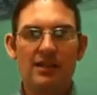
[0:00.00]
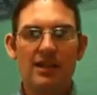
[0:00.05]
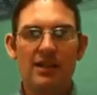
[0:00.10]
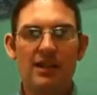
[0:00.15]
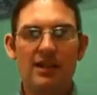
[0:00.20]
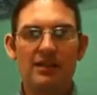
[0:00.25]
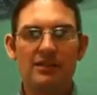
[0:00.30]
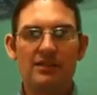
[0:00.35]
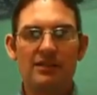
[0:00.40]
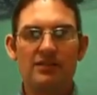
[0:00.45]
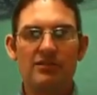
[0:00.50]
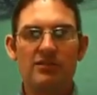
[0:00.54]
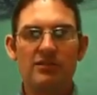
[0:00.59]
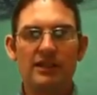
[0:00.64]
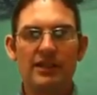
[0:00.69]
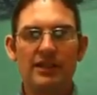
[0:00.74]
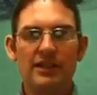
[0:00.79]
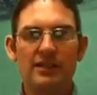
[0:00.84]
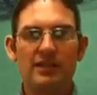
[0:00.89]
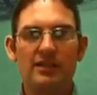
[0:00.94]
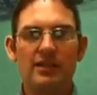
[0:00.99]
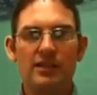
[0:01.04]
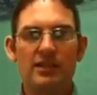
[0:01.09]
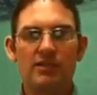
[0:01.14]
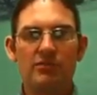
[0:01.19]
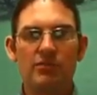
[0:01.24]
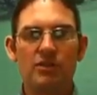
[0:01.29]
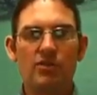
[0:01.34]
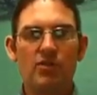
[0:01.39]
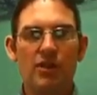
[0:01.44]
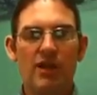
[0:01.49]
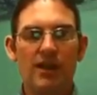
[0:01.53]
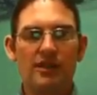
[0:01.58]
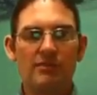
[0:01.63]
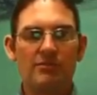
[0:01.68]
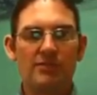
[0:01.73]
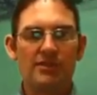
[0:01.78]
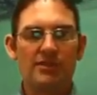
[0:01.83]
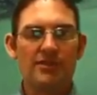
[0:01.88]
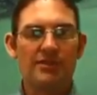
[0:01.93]
uh, Little League uh,
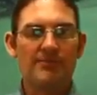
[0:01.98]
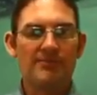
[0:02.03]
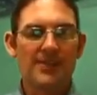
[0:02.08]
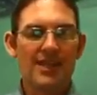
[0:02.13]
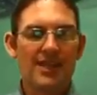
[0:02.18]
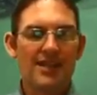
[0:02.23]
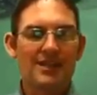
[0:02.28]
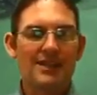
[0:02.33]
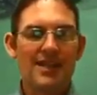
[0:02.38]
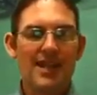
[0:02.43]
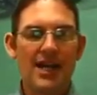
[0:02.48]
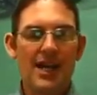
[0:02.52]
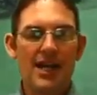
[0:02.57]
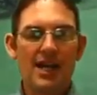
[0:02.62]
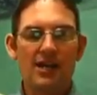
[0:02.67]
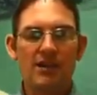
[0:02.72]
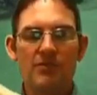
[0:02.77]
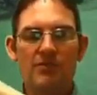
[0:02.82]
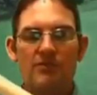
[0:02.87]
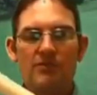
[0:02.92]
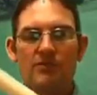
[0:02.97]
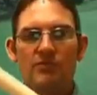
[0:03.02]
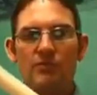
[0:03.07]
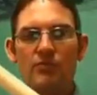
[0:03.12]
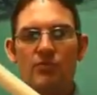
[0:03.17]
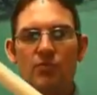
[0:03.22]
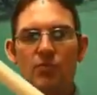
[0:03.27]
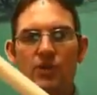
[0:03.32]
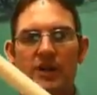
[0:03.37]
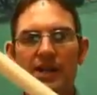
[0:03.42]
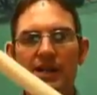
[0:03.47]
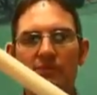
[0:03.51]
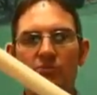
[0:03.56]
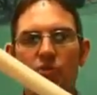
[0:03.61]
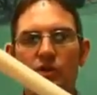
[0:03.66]
requirements. Now, what I'm